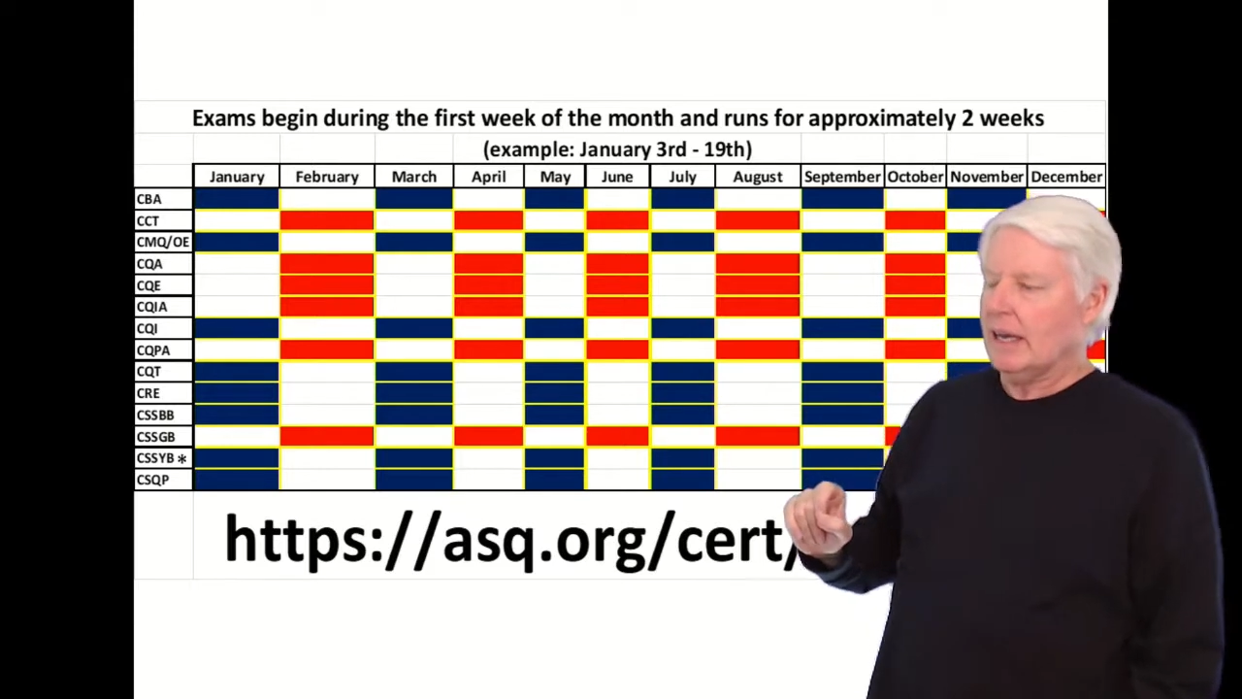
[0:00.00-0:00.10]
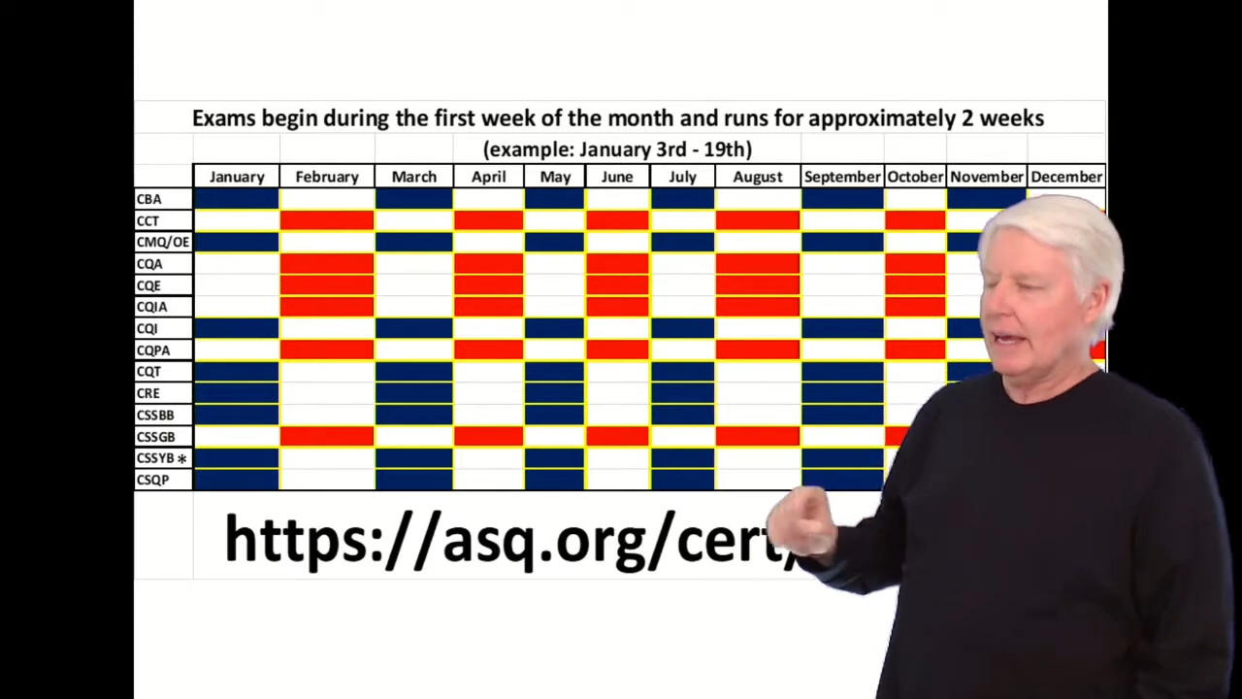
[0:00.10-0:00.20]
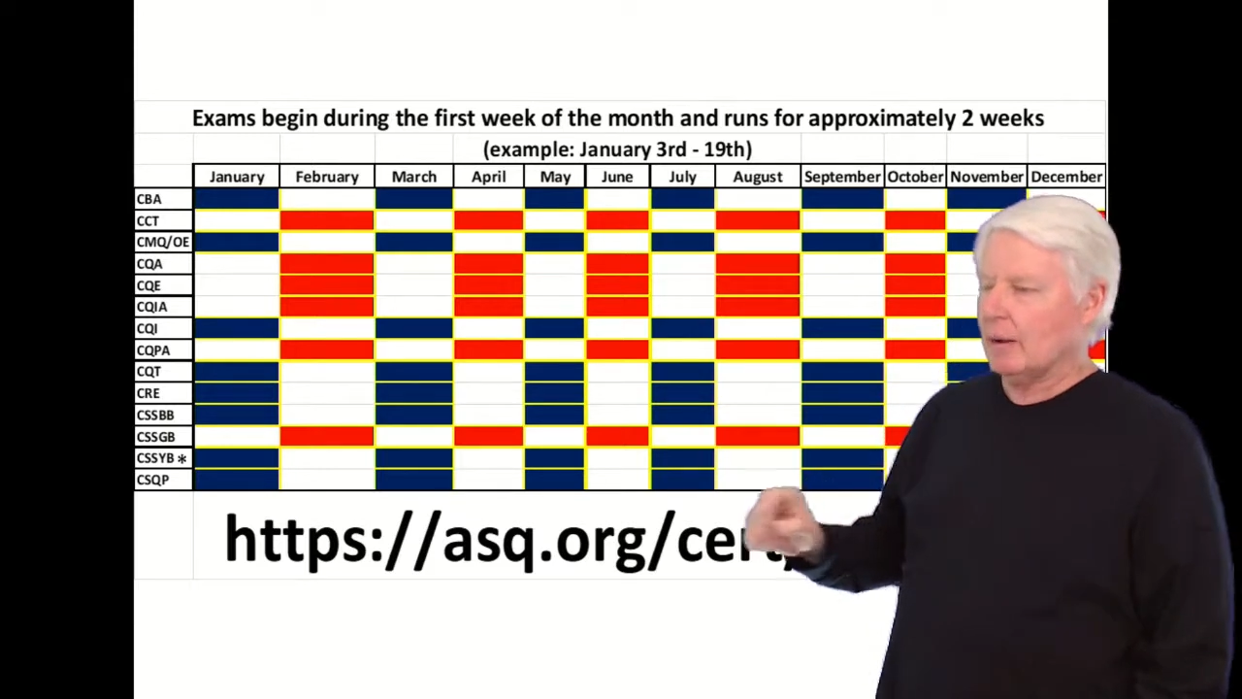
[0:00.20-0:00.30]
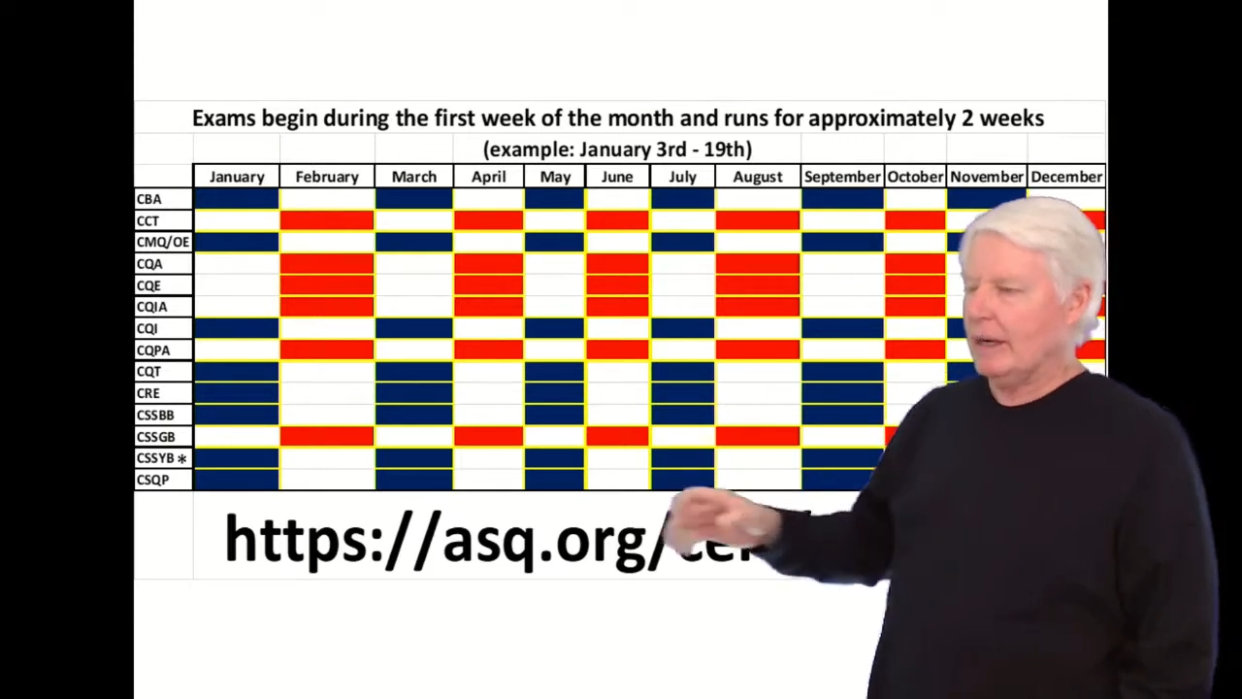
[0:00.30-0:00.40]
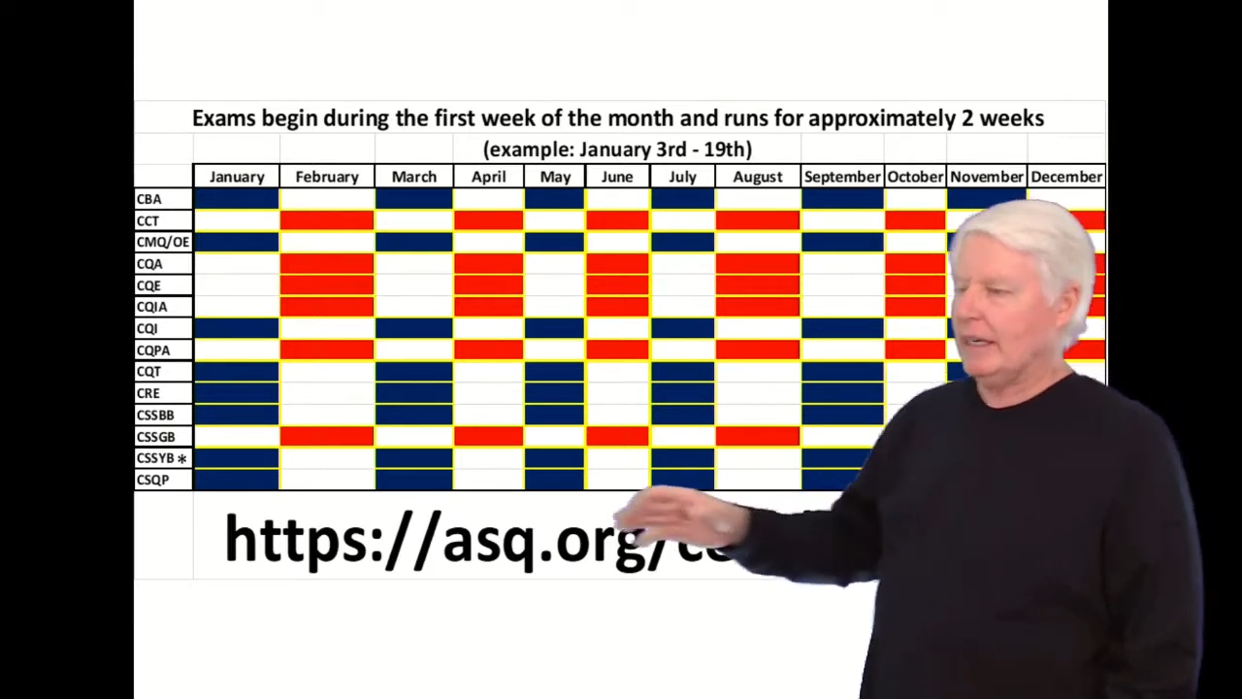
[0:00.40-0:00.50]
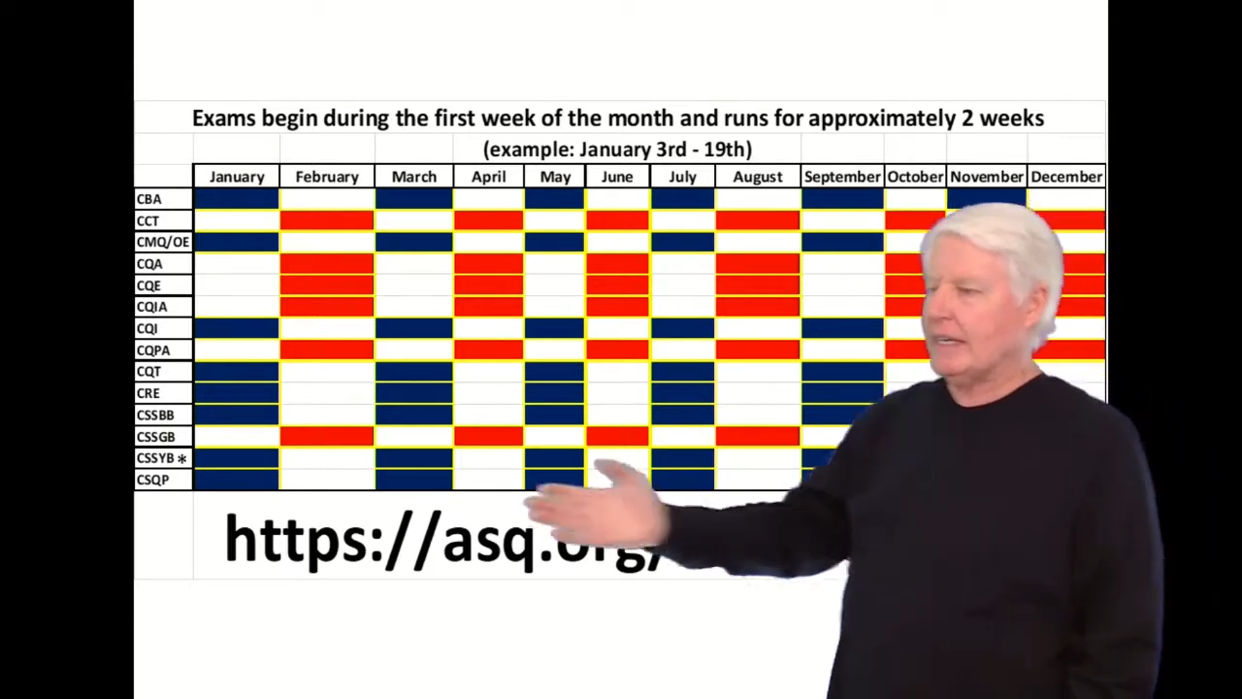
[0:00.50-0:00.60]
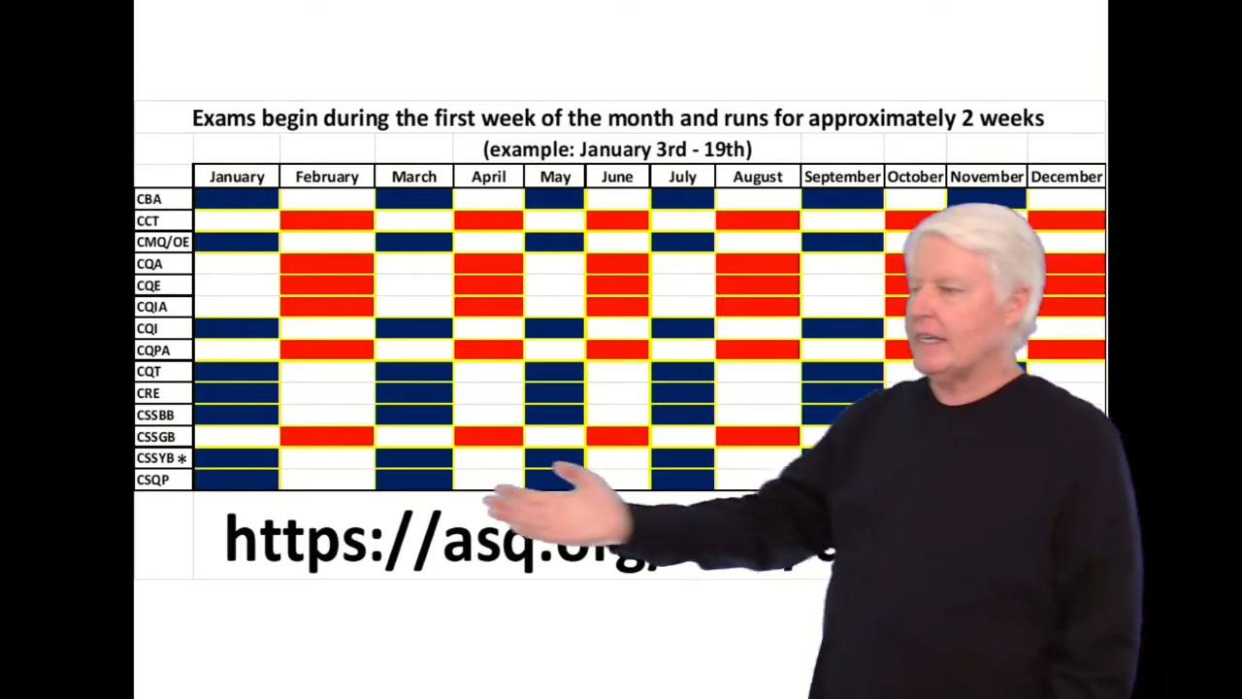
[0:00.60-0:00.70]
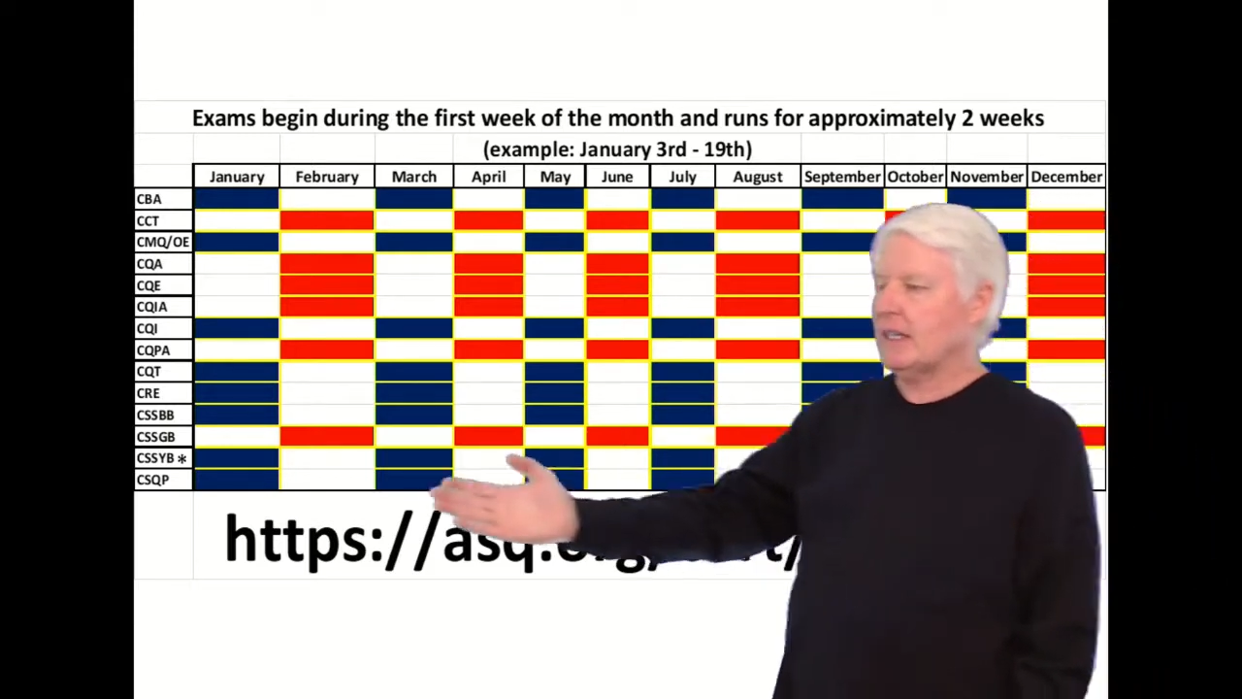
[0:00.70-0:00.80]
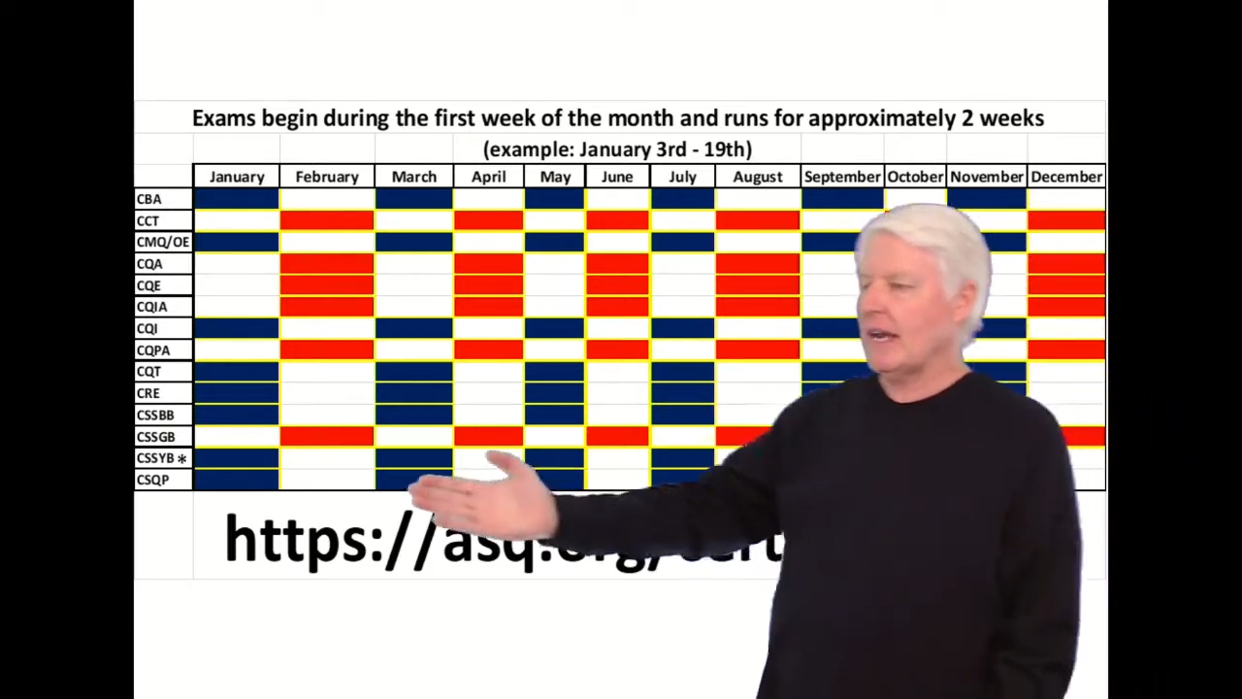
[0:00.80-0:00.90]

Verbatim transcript: And when can you